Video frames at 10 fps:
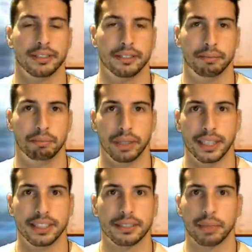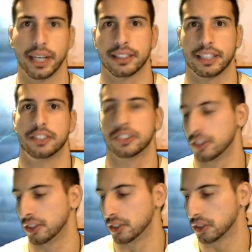please pay attention
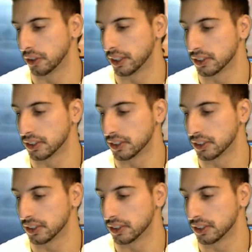to the story, because the